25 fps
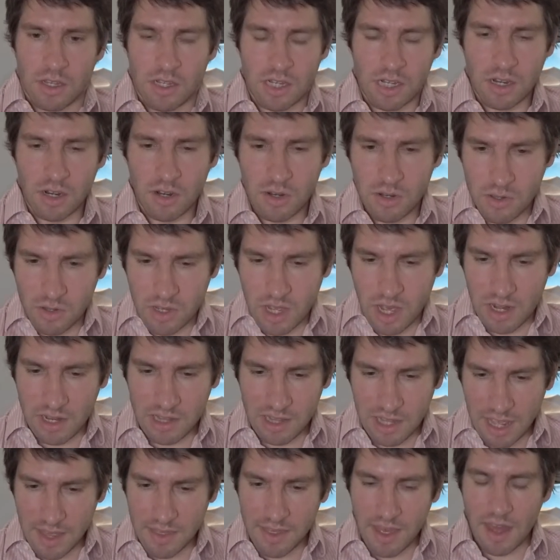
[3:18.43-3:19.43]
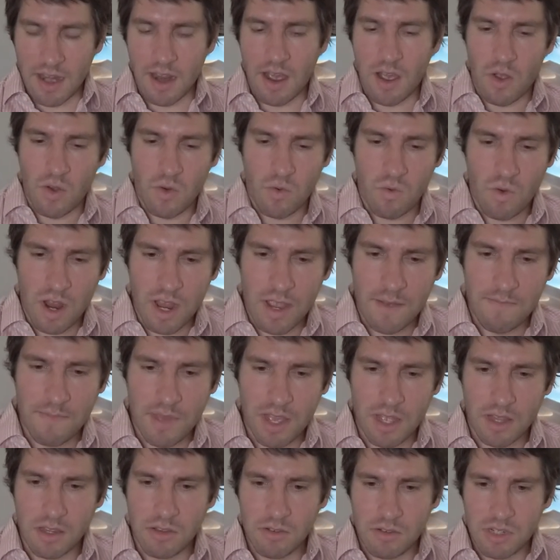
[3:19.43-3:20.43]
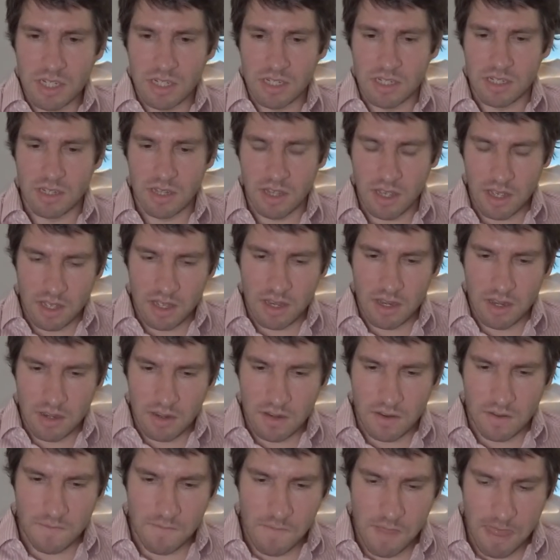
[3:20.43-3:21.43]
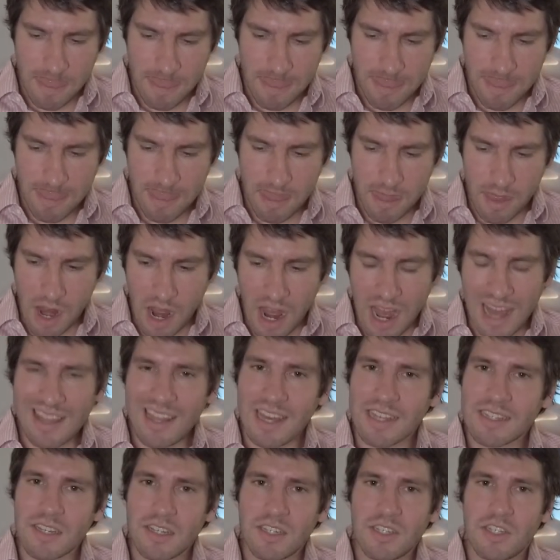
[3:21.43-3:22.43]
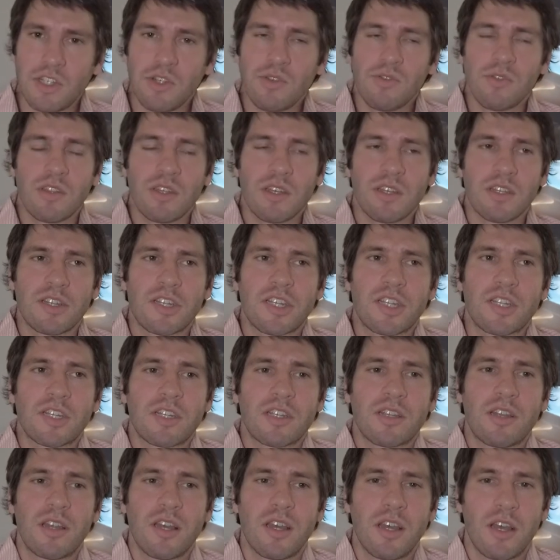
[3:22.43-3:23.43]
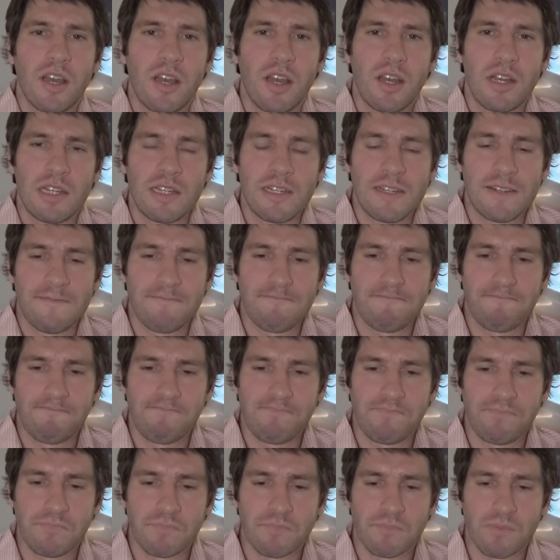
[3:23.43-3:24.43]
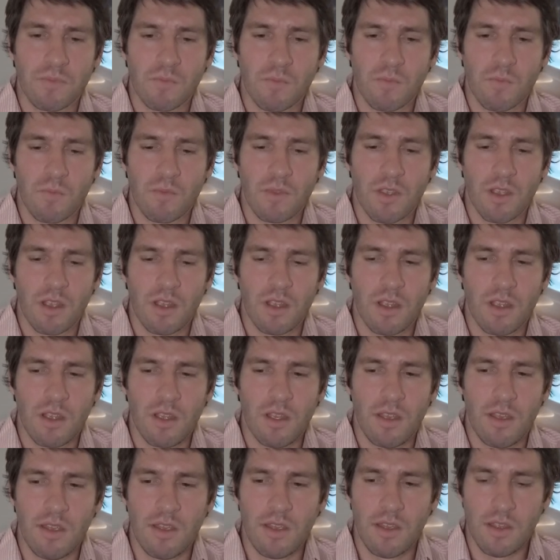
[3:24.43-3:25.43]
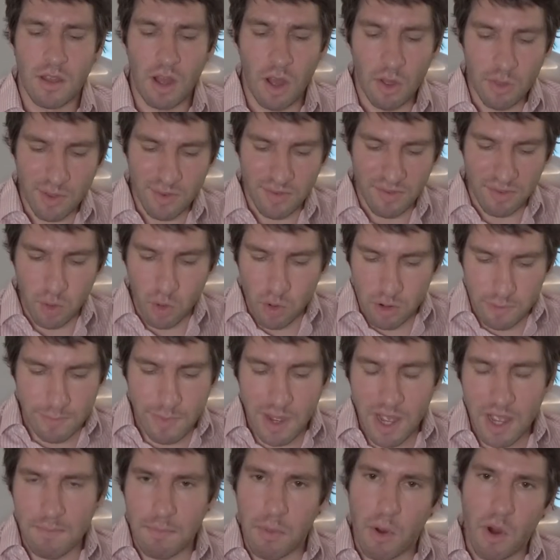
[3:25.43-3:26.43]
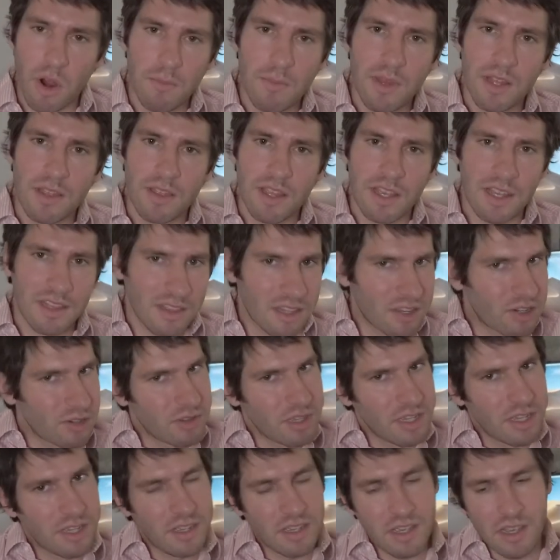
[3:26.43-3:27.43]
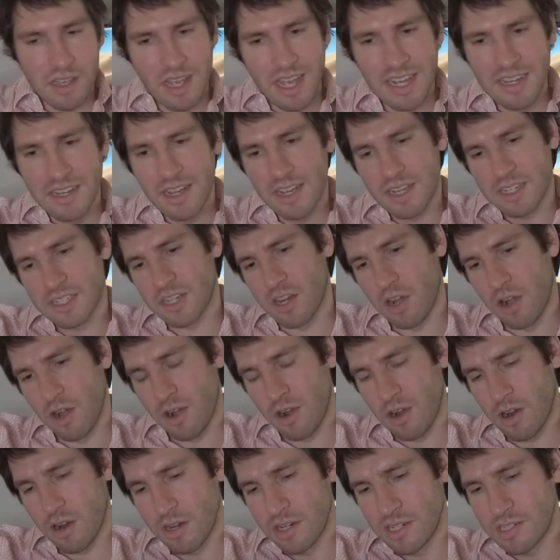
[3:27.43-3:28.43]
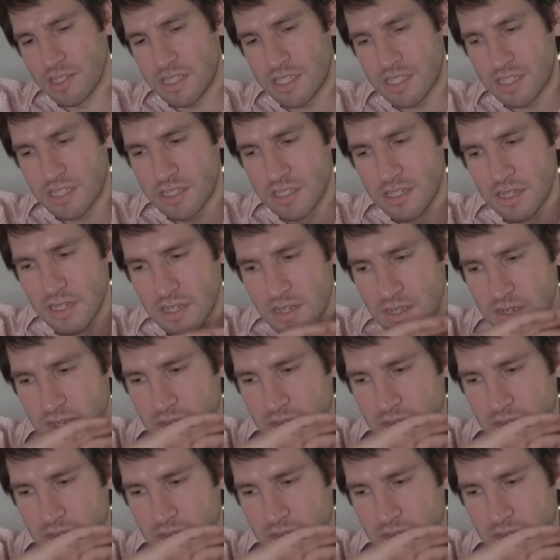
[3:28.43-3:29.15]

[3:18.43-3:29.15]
so you kind of lay that out right and you and i like to do this um, on the floor of my apartment like literally index cards